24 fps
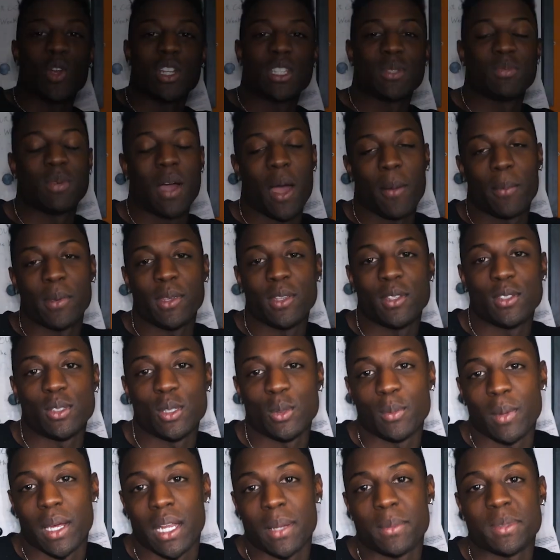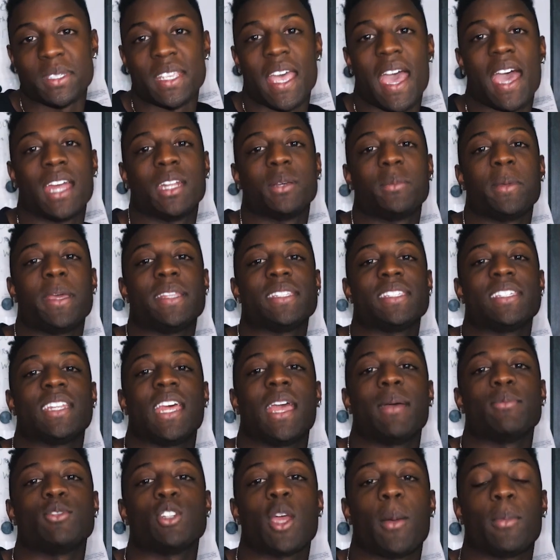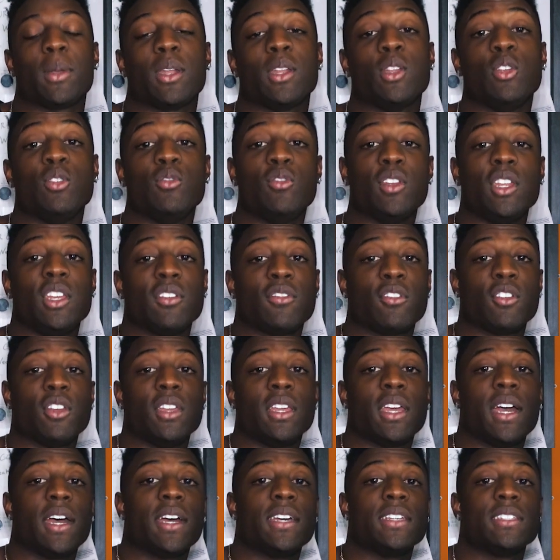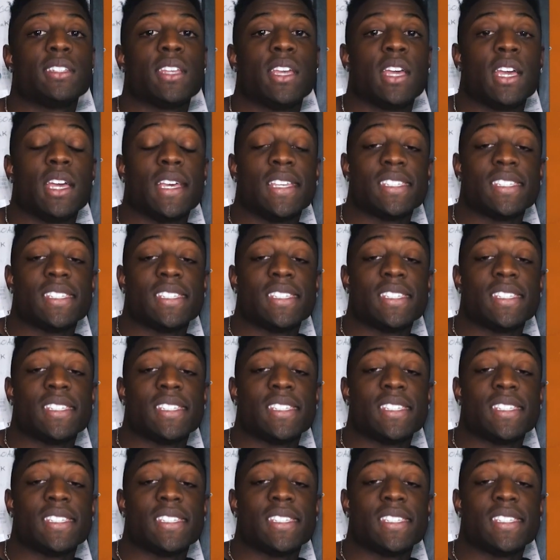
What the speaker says: what is poppin', YouTube? My name is Adam, and today I'm dropping a new video for you guys.